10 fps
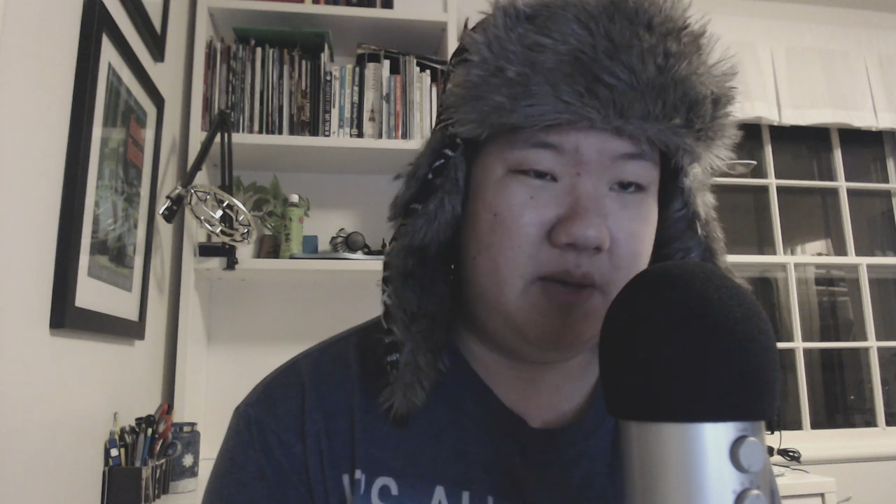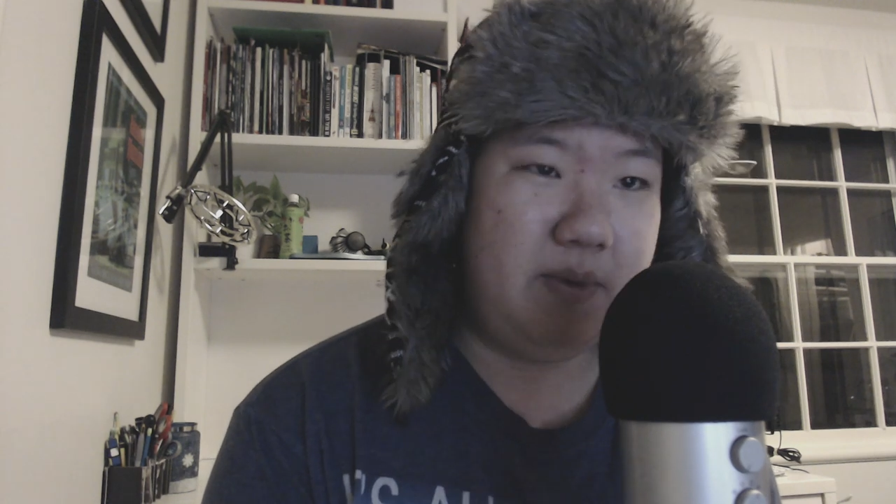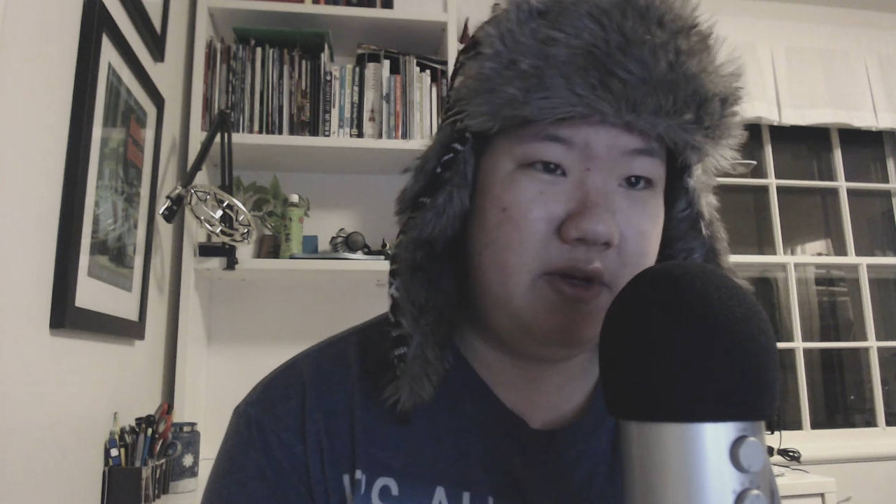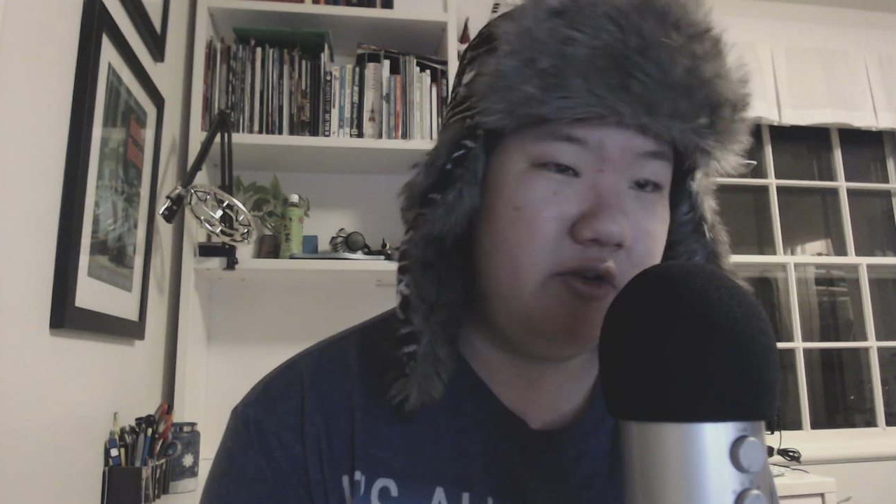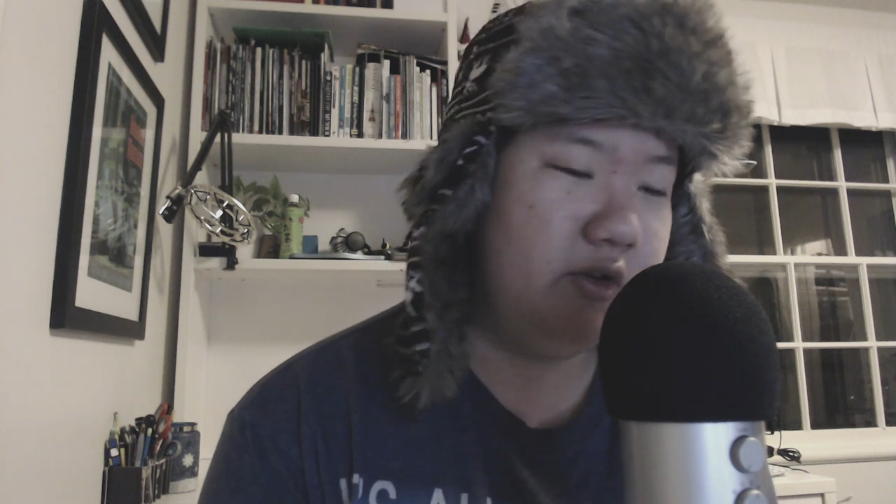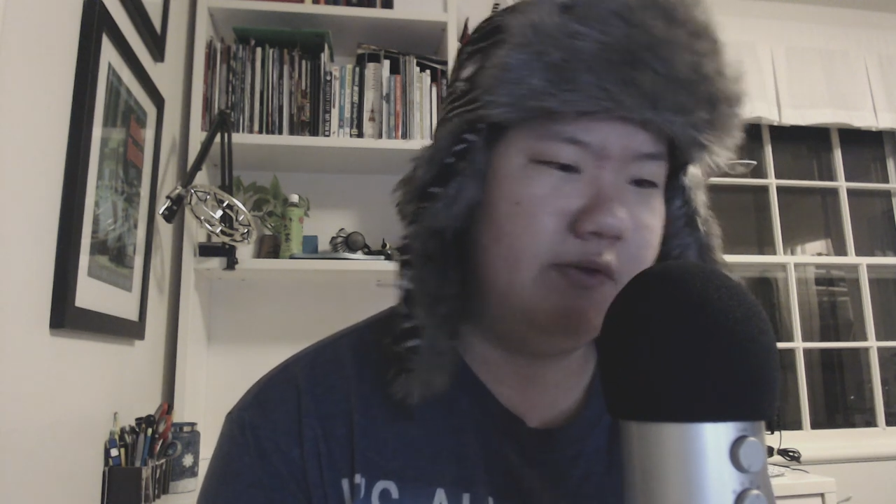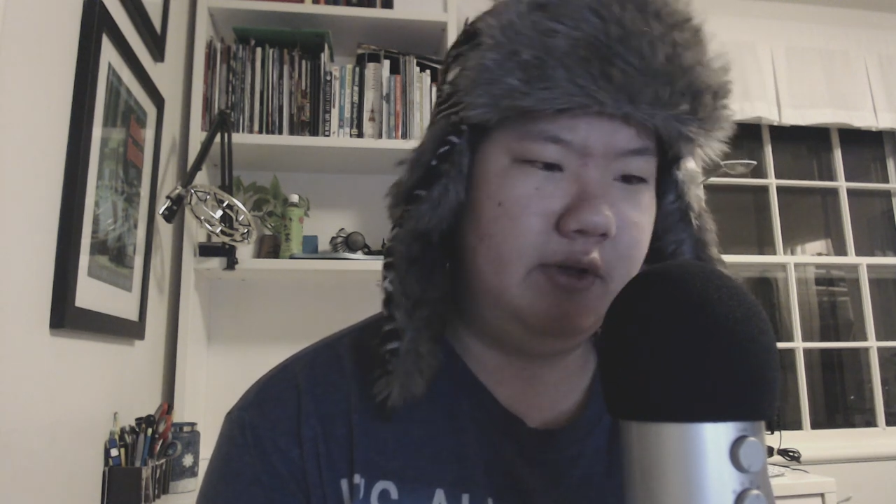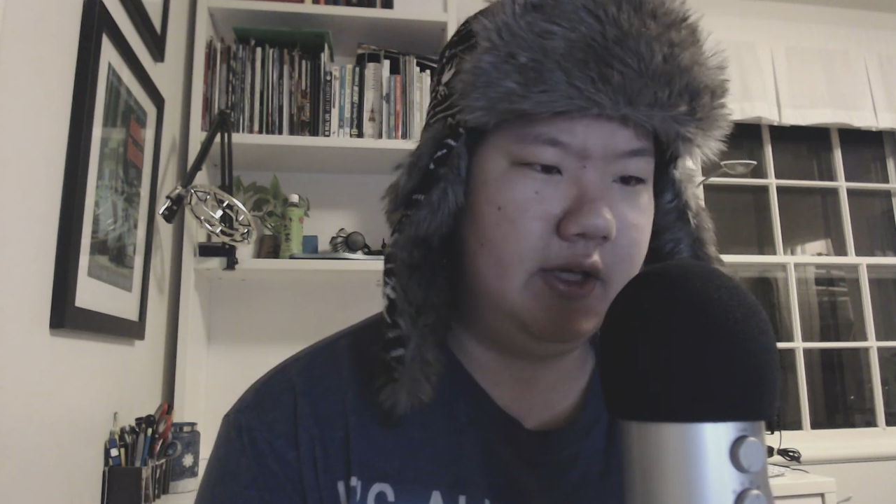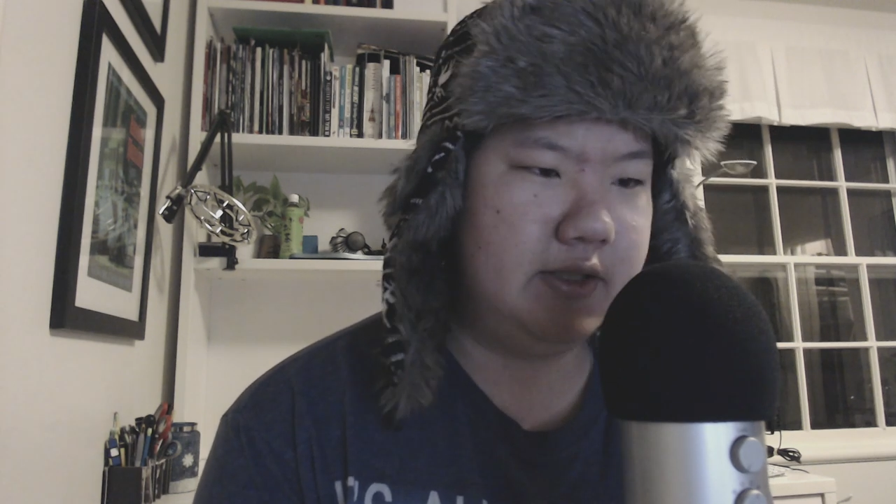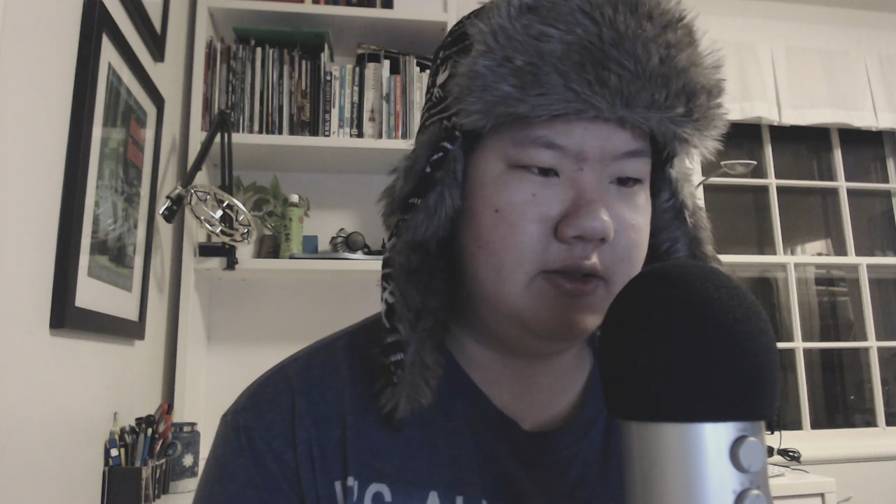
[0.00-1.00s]
I've been dealing with a
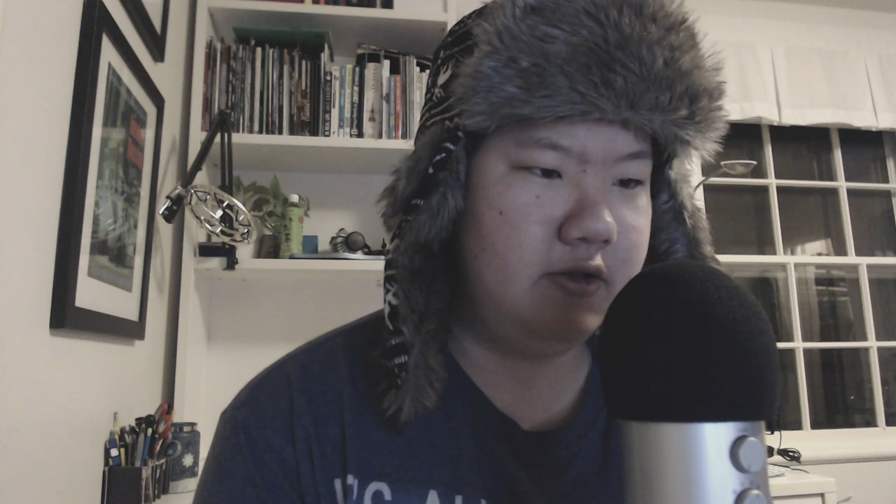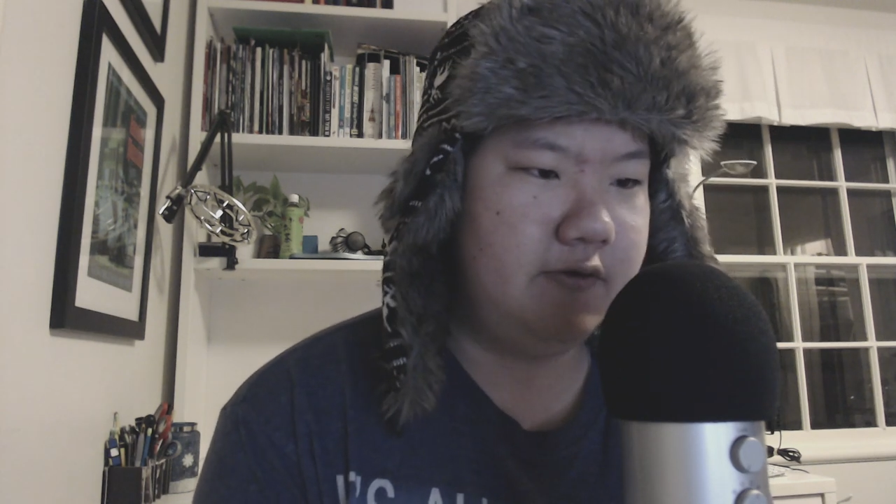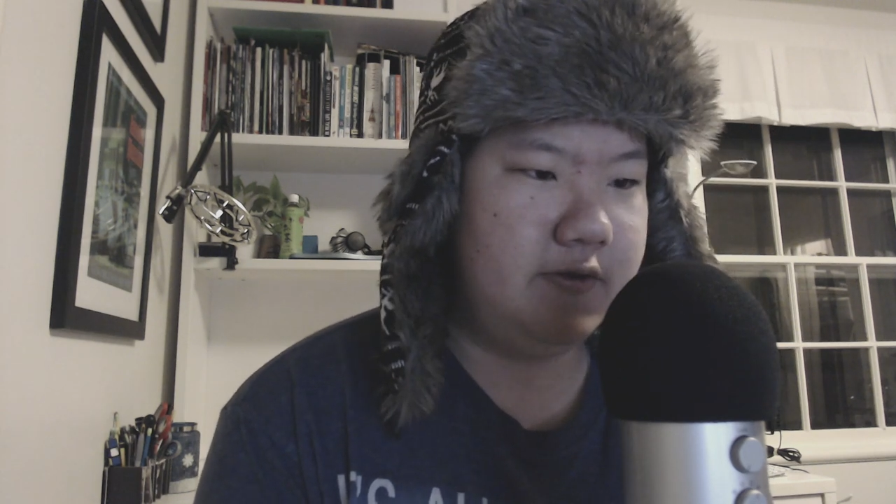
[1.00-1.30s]
lot of stuff,